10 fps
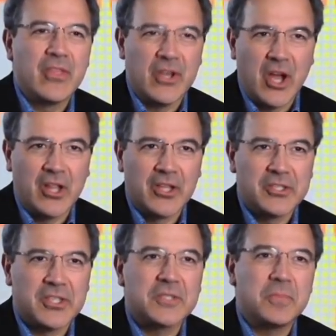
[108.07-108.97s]
the
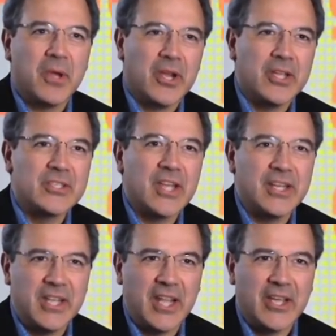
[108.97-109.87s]
knowledge, experience,
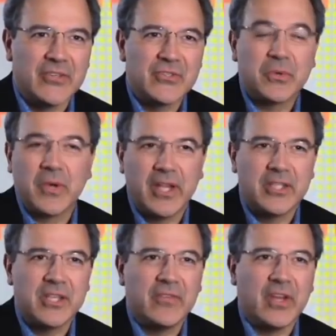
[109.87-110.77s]
ideas,
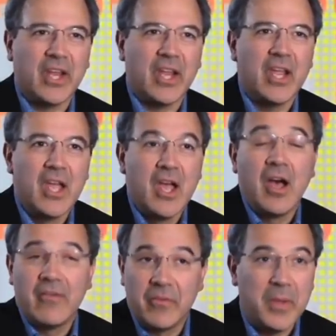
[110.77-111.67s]
creativity,
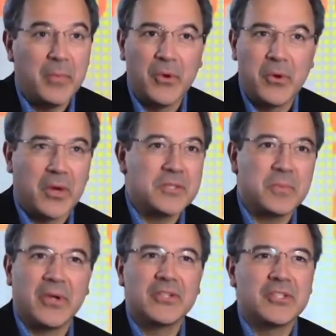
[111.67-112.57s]
of the people who are
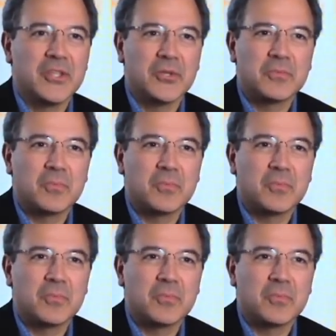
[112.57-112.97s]
experiencing those